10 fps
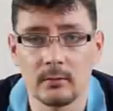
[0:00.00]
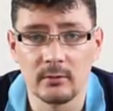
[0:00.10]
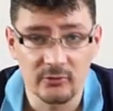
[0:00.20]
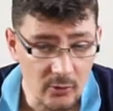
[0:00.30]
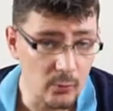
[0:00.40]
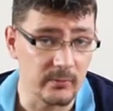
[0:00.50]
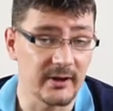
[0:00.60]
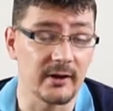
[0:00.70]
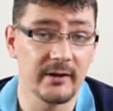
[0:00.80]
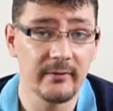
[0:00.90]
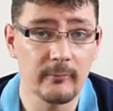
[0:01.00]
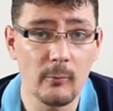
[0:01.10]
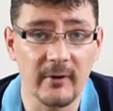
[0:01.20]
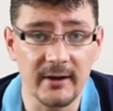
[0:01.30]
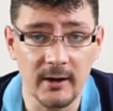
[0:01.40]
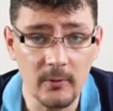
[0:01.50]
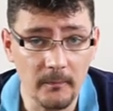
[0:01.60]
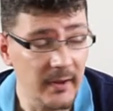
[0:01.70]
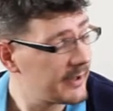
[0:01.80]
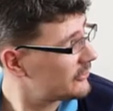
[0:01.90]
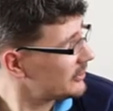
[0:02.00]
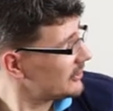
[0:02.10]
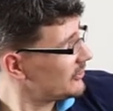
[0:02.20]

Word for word: So we're in the living room right now, and as you can